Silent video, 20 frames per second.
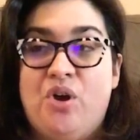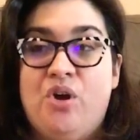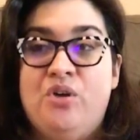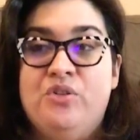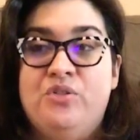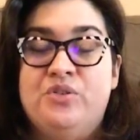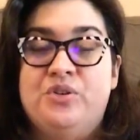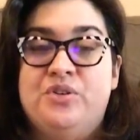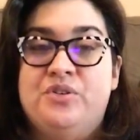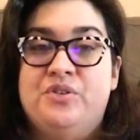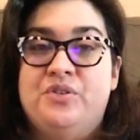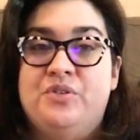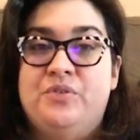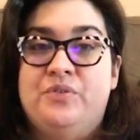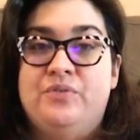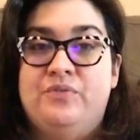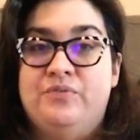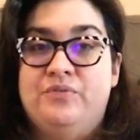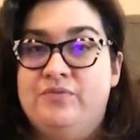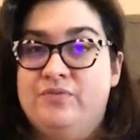all the
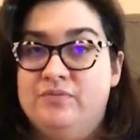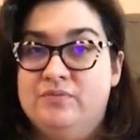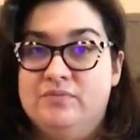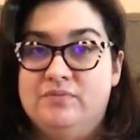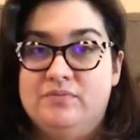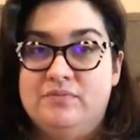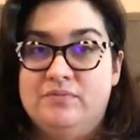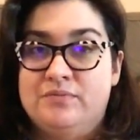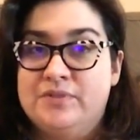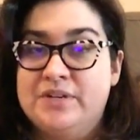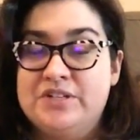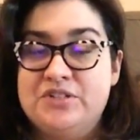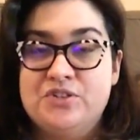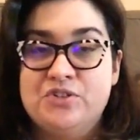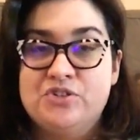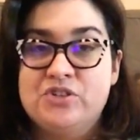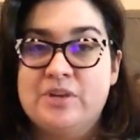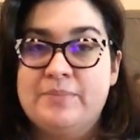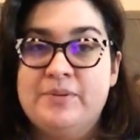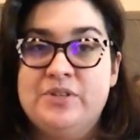
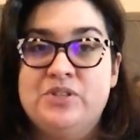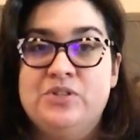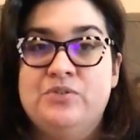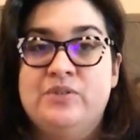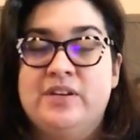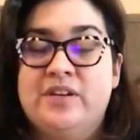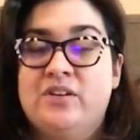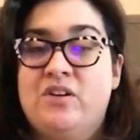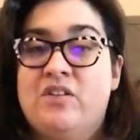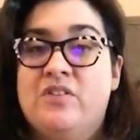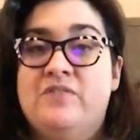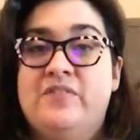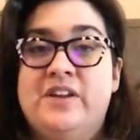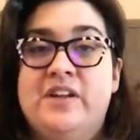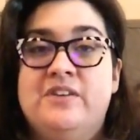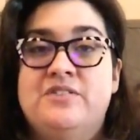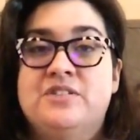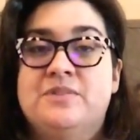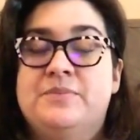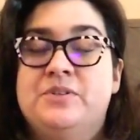research I've been doing and all the
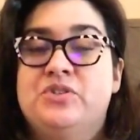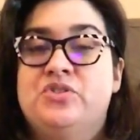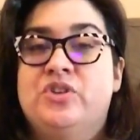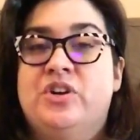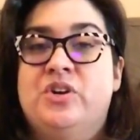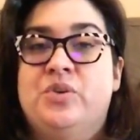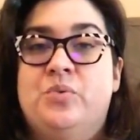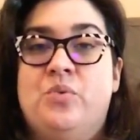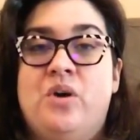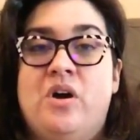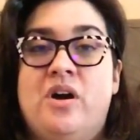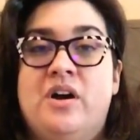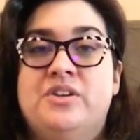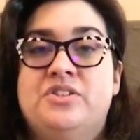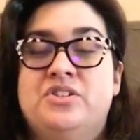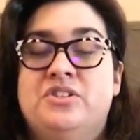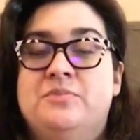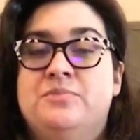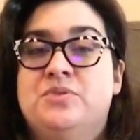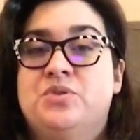videos I've been trying to
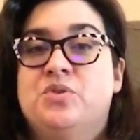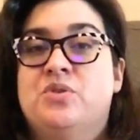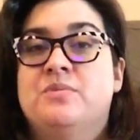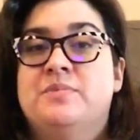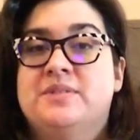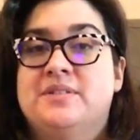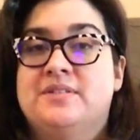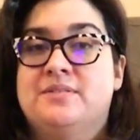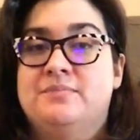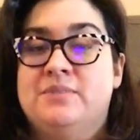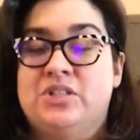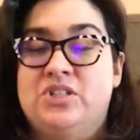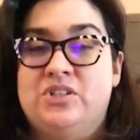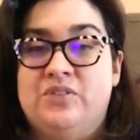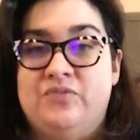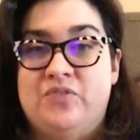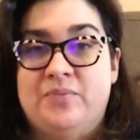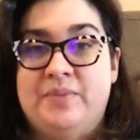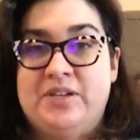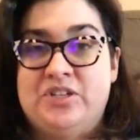watch and absorb as much
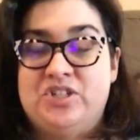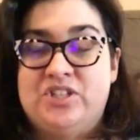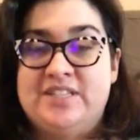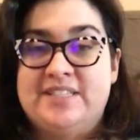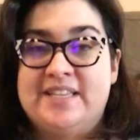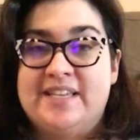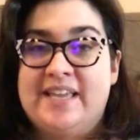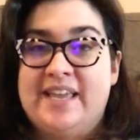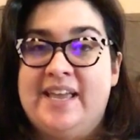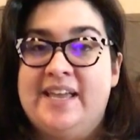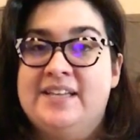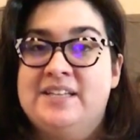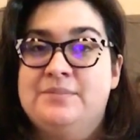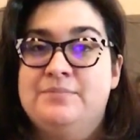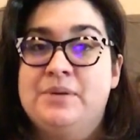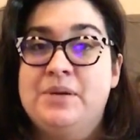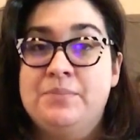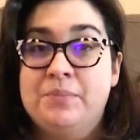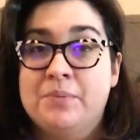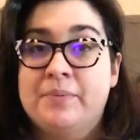information as I can to
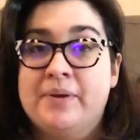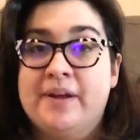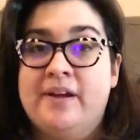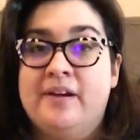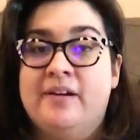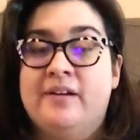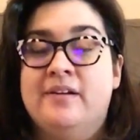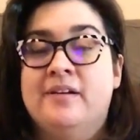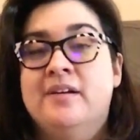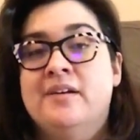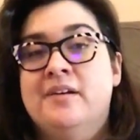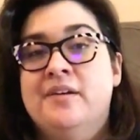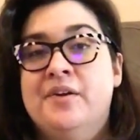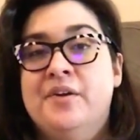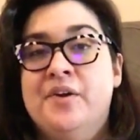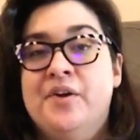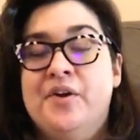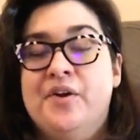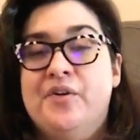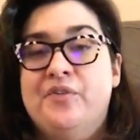be prepared
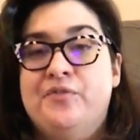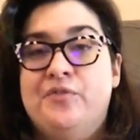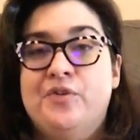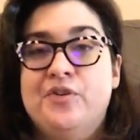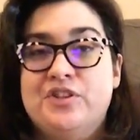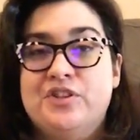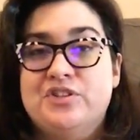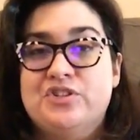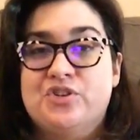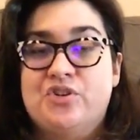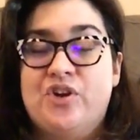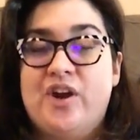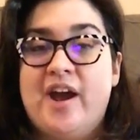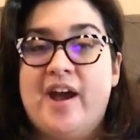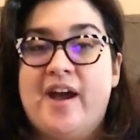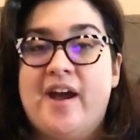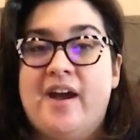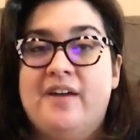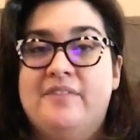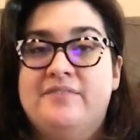for this
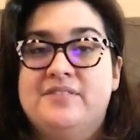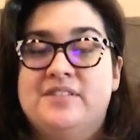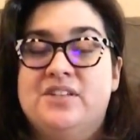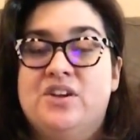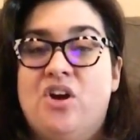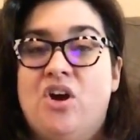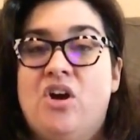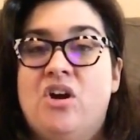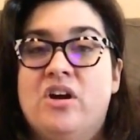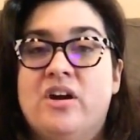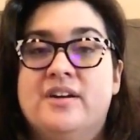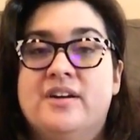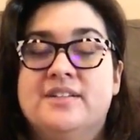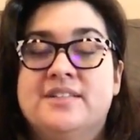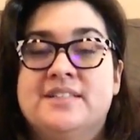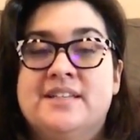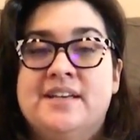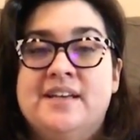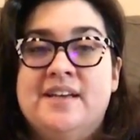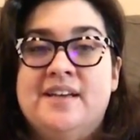craft and art,